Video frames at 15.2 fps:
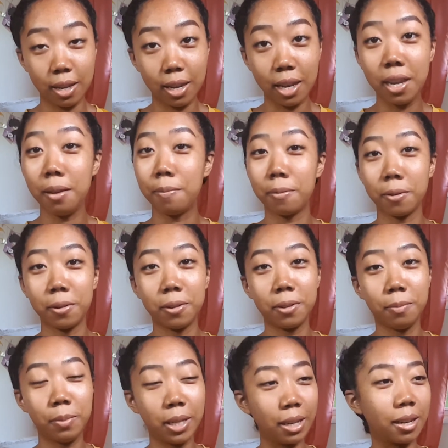April,
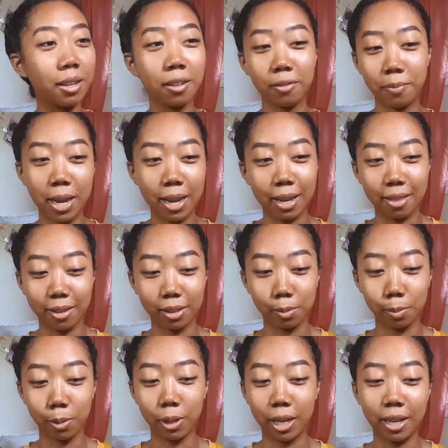beginning of May at this
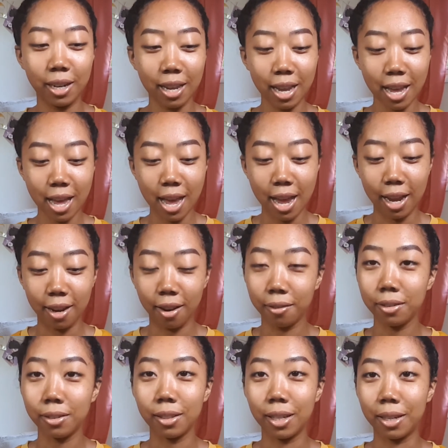point. And I
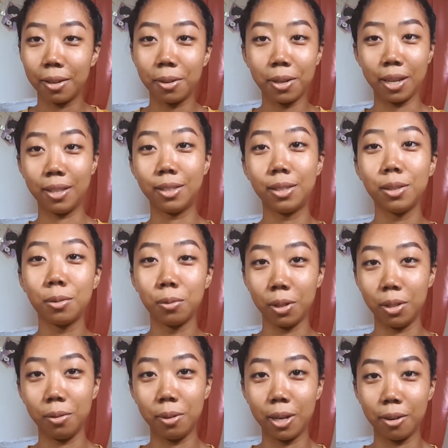was like, okay, this is
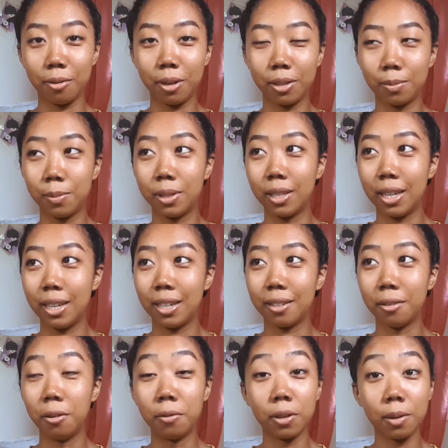really weird. It's been like
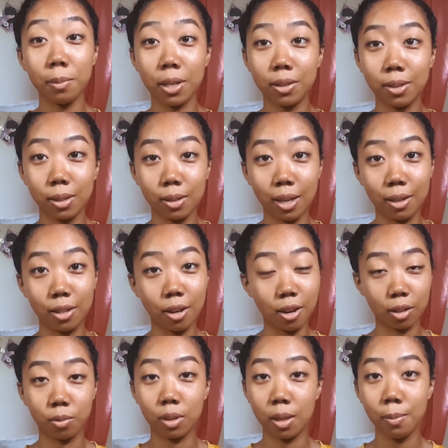over a month since I
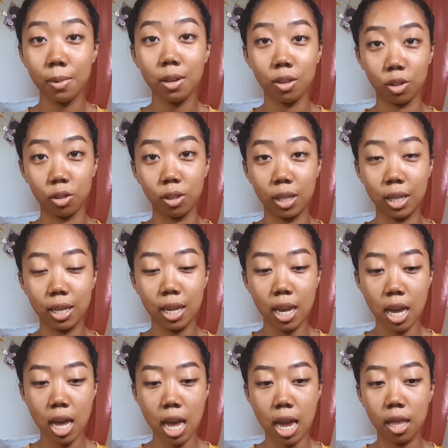talked with them initially
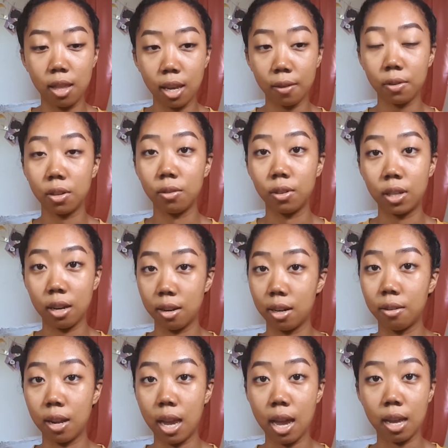and they haven't carried
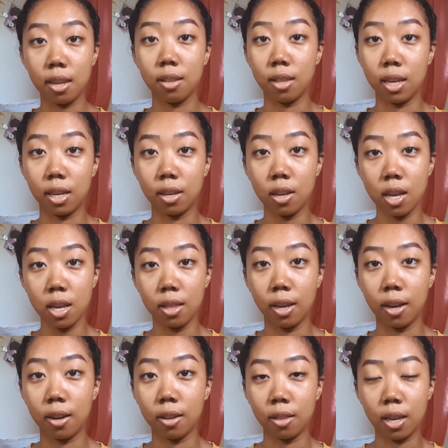out anything
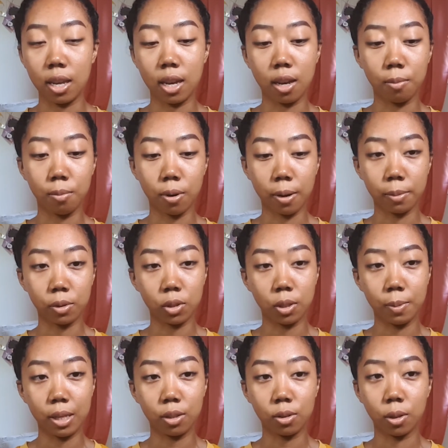that they had promised to
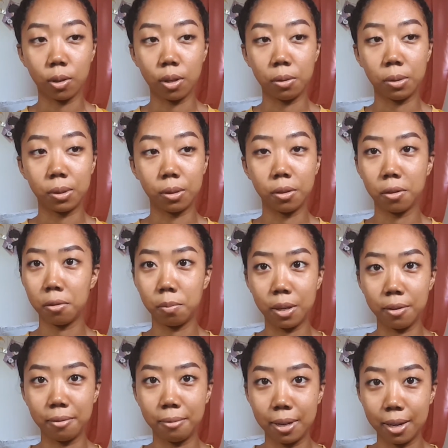me. So it was a little
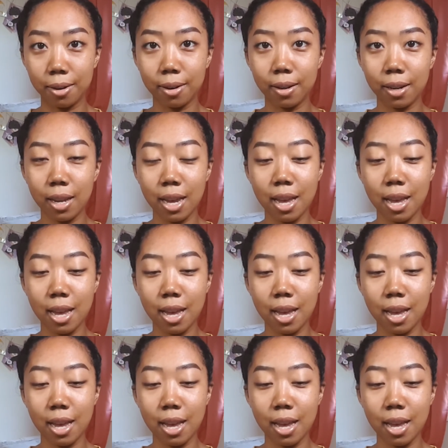bit weird.